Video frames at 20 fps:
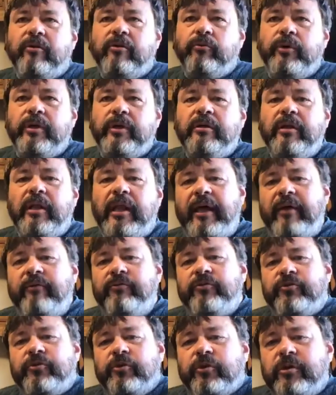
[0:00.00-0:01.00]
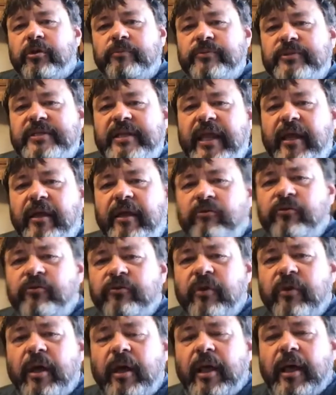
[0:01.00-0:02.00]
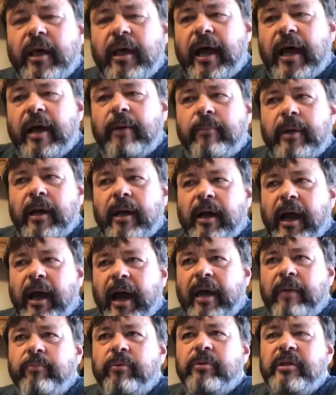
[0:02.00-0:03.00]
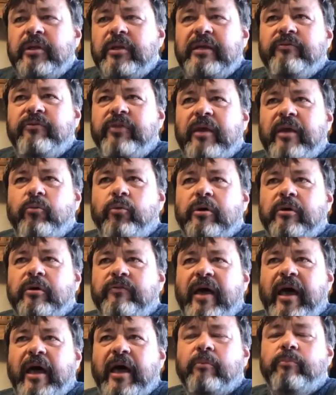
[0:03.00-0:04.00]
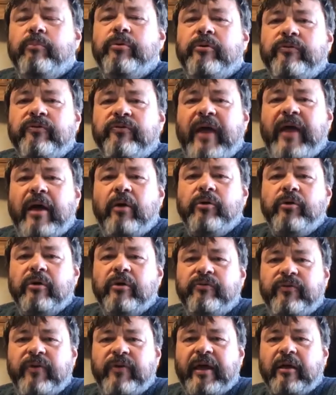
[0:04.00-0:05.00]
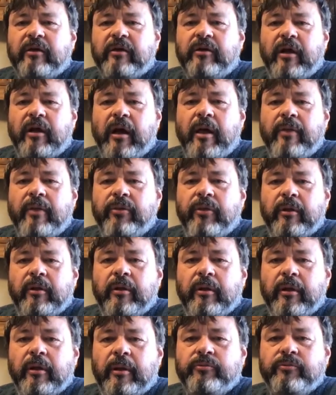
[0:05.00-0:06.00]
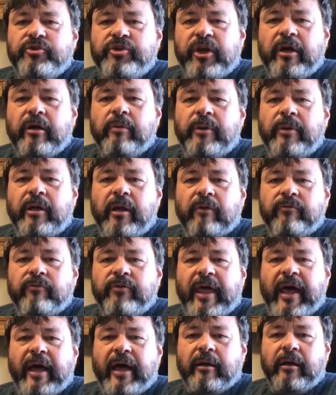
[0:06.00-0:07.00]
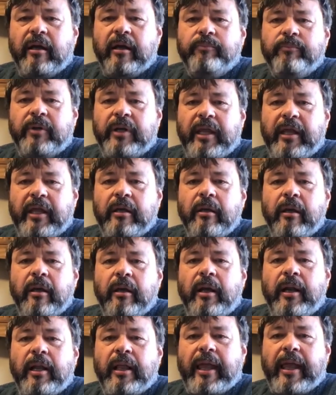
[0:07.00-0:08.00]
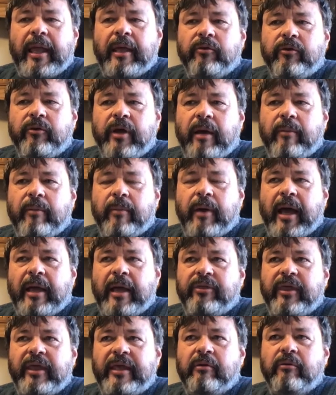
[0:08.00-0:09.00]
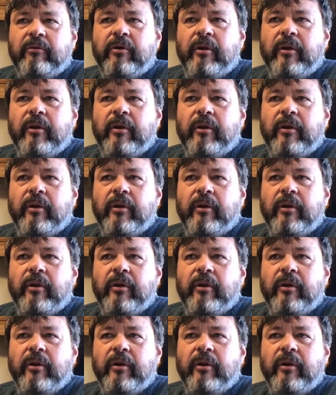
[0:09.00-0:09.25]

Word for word: a real life circumstance, um, I believe they would have had a profound effect on the um, chairman of that company. And um, I think